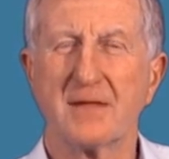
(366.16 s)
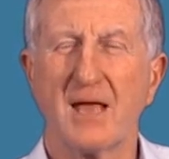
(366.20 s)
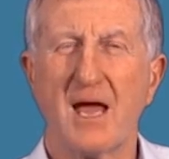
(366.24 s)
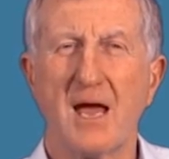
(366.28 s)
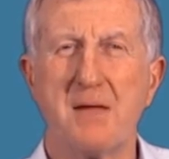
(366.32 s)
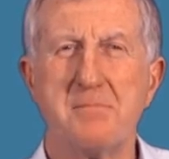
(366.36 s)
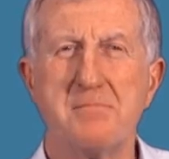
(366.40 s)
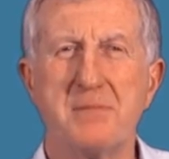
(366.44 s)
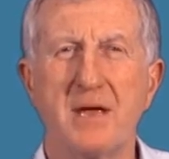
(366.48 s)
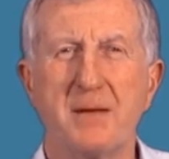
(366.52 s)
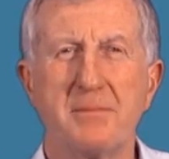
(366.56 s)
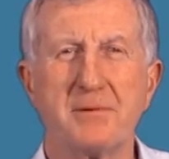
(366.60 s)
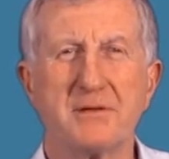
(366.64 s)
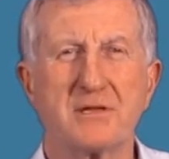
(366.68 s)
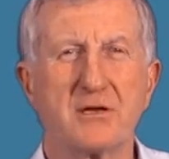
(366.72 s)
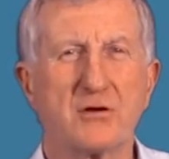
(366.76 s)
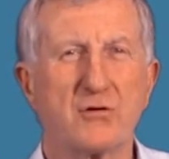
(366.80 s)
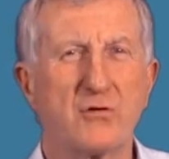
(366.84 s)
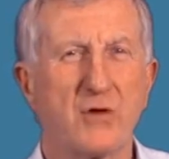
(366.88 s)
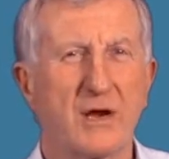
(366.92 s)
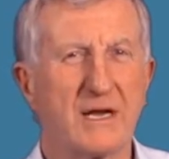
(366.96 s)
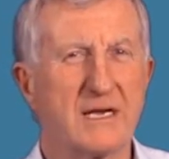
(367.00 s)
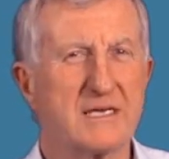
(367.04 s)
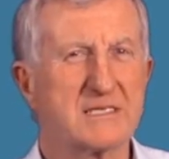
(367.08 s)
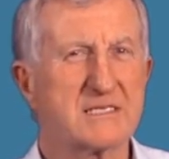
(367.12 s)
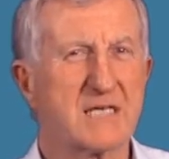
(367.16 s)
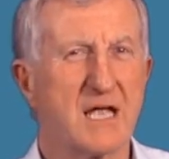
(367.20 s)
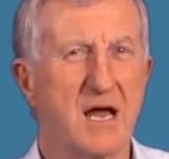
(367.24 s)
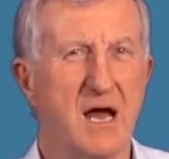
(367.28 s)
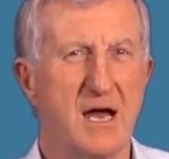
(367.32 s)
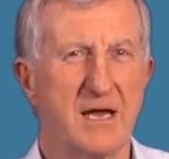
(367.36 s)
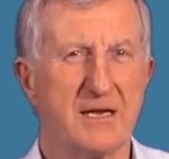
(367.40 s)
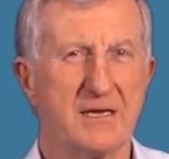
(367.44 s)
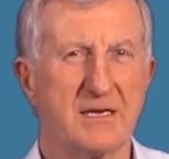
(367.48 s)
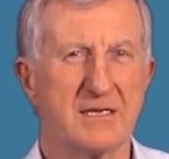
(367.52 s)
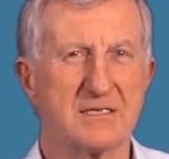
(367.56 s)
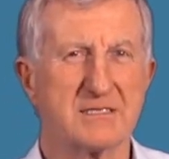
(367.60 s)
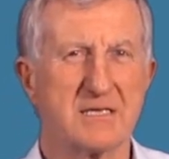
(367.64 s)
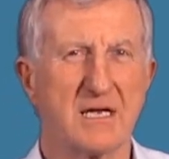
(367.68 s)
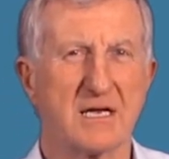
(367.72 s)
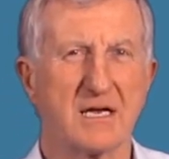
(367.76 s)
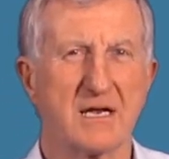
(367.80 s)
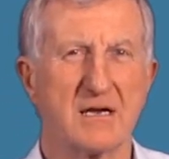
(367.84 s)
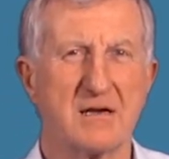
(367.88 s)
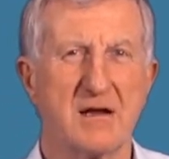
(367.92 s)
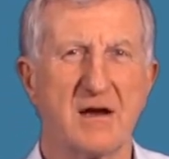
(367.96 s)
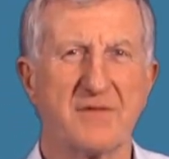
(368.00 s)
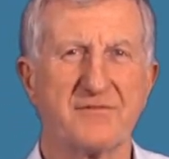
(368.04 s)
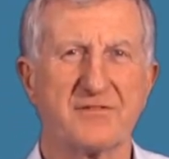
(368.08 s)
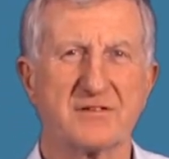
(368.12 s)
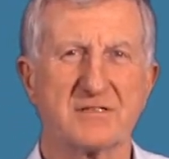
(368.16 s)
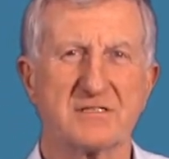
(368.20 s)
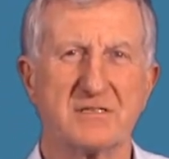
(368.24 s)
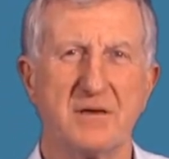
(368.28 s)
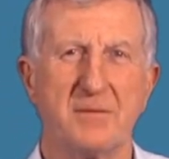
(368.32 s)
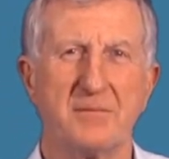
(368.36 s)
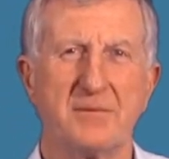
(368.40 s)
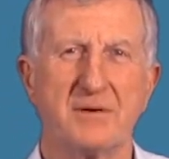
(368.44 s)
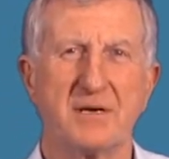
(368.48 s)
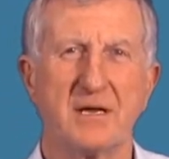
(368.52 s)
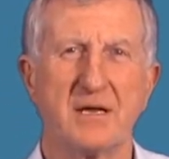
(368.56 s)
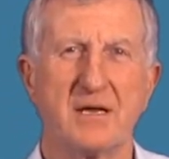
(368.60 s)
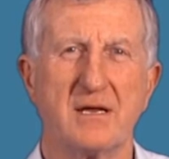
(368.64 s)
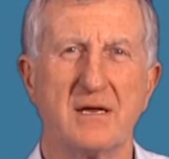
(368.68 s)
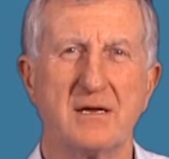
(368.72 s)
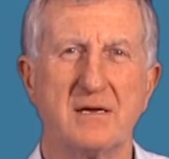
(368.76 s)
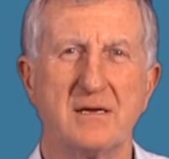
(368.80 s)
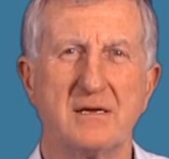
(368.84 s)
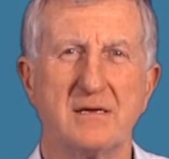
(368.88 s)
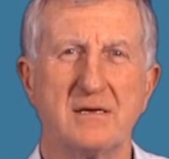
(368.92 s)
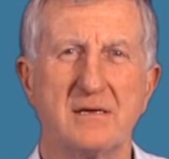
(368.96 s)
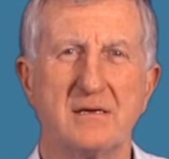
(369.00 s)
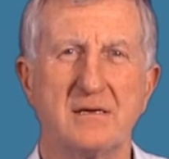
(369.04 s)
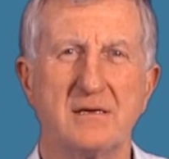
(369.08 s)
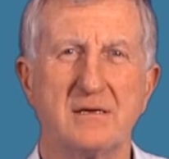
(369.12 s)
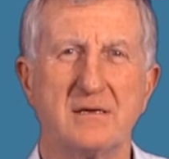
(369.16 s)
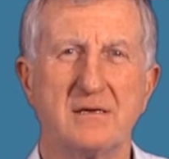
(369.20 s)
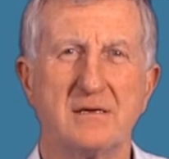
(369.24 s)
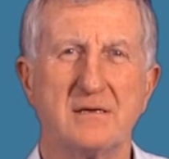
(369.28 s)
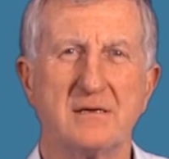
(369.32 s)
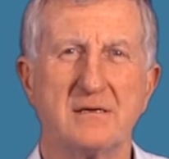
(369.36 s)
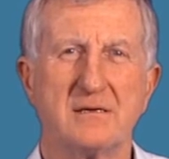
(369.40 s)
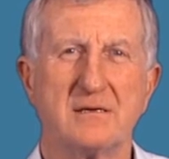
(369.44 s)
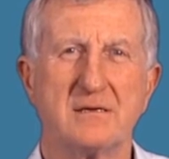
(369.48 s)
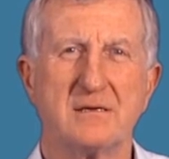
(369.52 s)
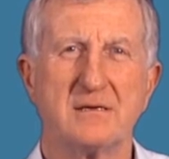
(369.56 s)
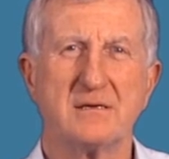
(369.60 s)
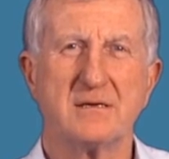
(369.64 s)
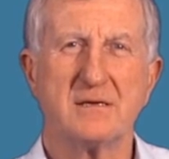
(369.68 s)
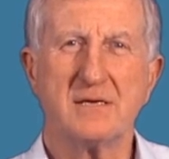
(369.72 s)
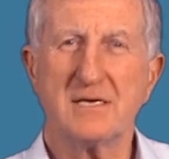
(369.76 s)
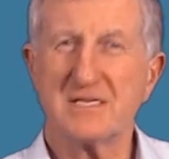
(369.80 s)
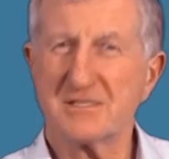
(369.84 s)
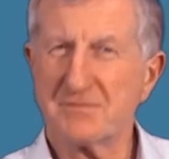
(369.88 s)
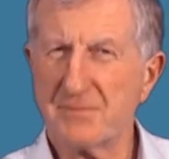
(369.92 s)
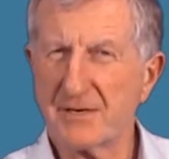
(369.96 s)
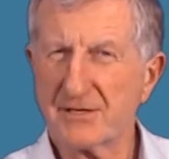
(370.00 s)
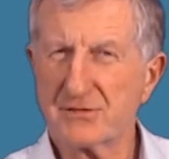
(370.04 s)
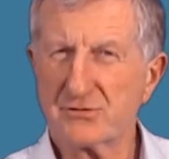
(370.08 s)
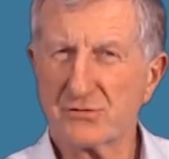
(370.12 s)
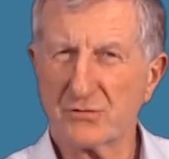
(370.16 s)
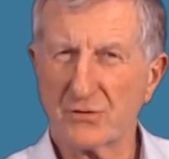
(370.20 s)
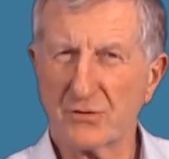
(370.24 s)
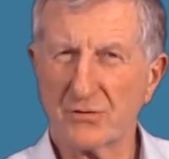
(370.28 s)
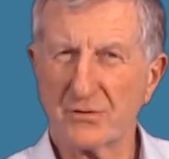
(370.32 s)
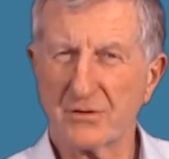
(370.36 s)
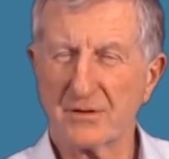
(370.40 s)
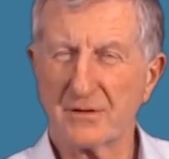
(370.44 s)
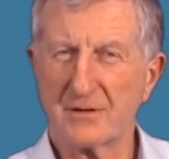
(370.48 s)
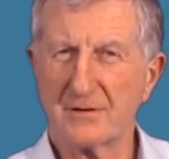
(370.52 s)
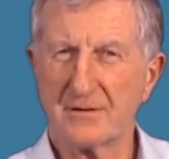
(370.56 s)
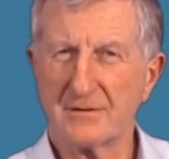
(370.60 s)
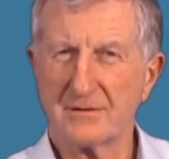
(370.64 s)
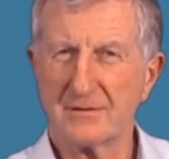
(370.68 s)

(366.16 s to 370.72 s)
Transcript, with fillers: And maybe the greatest kindness I can offer somebody is my truth.